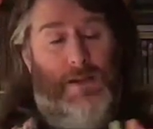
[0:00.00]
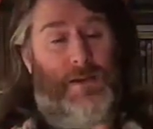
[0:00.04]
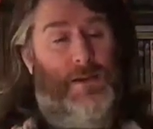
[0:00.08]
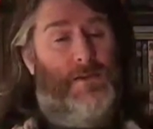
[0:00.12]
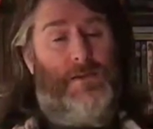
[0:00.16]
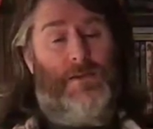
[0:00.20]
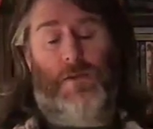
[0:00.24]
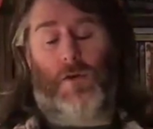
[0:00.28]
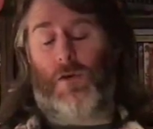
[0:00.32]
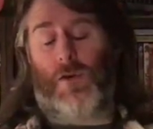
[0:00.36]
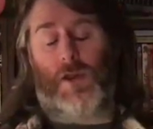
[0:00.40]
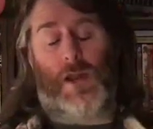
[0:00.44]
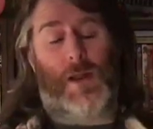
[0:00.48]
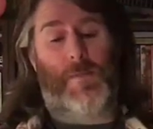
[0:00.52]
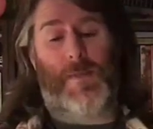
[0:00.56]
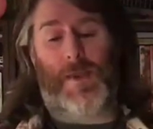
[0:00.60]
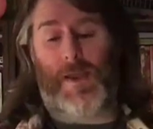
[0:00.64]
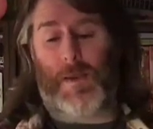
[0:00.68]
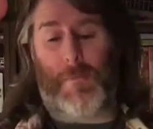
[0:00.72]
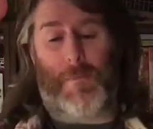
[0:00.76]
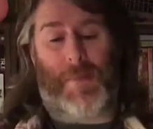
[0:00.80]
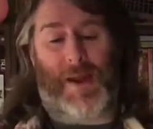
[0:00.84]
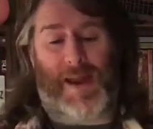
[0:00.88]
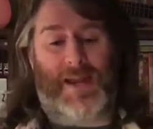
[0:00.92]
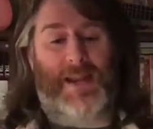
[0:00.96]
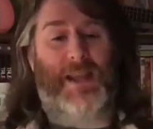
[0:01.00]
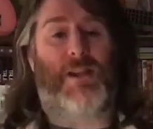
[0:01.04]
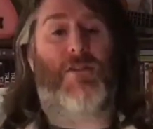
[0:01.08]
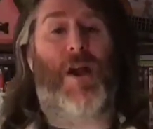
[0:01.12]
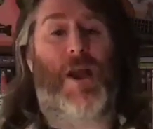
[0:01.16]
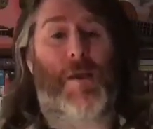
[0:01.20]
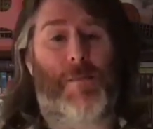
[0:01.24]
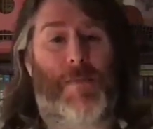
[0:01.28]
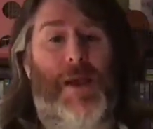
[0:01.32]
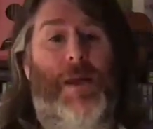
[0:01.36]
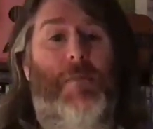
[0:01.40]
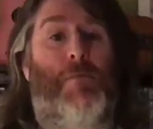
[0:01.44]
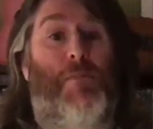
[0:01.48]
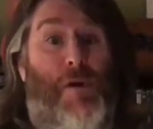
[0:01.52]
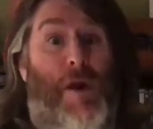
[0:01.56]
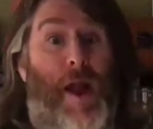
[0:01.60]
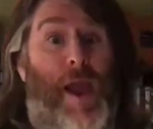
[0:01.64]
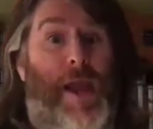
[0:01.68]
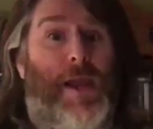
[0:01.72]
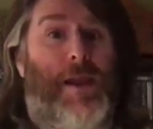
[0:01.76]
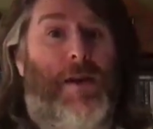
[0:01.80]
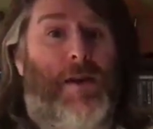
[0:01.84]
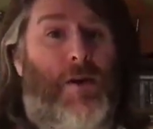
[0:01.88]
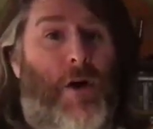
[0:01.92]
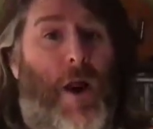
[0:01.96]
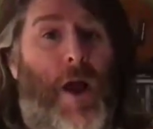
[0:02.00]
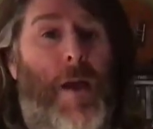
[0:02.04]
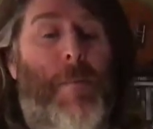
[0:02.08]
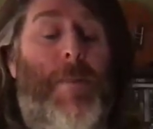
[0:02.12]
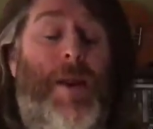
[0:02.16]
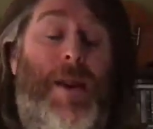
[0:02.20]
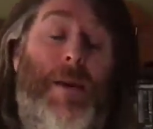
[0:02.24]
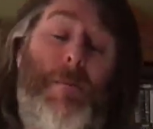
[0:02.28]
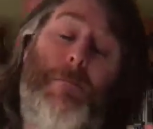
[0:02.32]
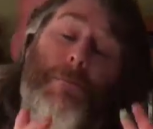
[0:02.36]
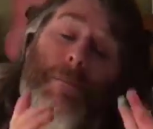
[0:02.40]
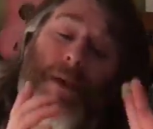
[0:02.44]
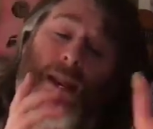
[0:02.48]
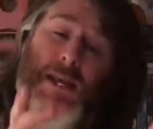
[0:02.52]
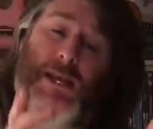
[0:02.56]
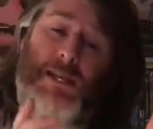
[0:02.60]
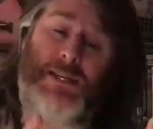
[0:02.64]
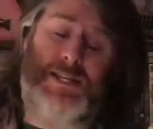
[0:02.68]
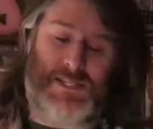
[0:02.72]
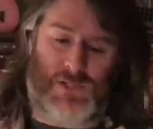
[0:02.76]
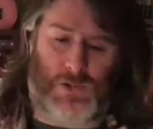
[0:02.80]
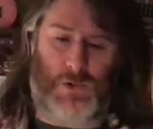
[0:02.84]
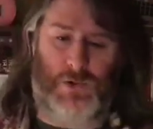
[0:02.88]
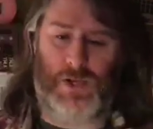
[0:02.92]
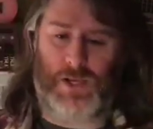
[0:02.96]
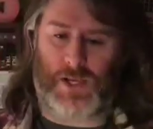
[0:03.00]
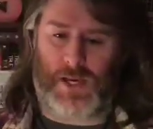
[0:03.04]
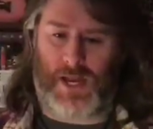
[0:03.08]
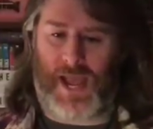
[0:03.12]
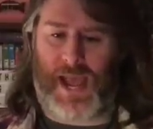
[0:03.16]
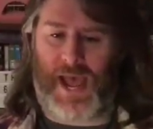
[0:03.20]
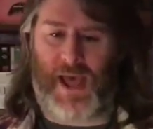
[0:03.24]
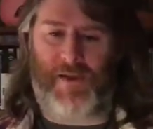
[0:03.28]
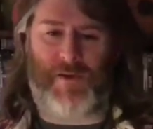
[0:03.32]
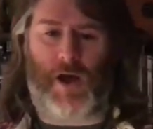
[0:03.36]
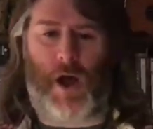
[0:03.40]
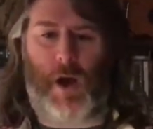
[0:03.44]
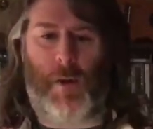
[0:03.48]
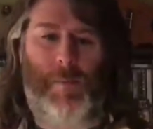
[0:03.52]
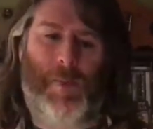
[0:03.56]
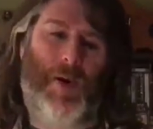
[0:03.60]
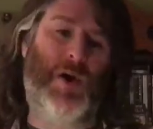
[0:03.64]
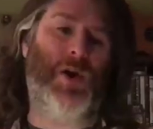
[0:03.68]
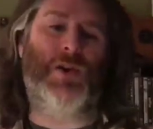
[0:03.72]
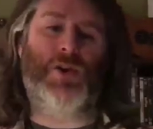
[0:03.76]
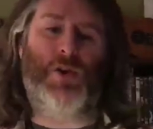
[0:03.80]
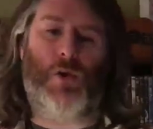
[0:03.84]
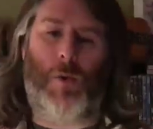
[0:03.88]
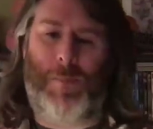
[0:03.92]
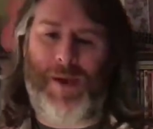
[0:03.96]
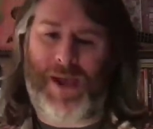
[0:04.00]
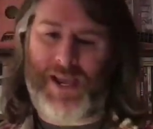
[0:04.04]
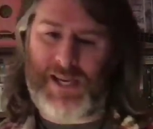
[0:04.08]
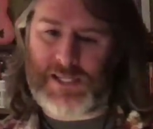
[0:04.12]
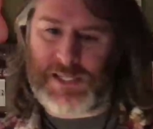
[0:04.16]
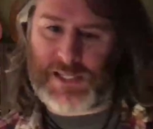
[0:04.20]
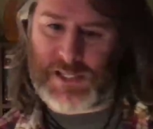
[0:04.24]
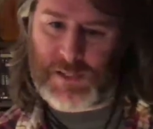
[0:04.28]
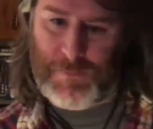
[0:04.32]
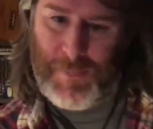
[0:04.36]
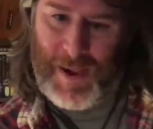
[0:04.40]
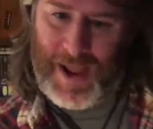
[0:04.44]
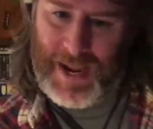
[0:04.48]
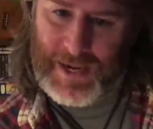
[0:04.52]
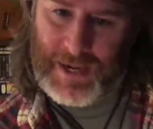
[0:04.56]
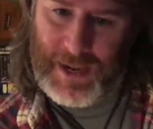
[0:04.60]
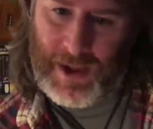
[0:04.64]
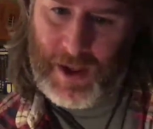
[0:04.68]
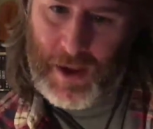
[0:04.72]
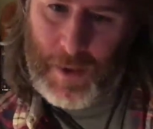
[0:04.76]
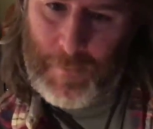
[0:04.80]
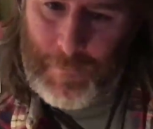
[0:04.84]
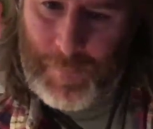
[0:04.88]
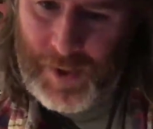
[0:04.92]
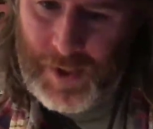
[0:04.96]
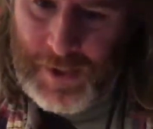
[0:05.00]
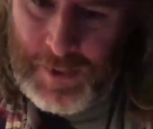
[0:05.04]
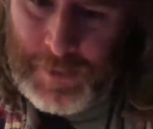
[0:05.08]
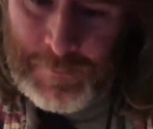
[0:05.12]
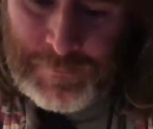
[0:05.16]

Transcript: It's not going to be a bloody great big break, all right? But a minute is all you're going to have. I'll put your pictures back up.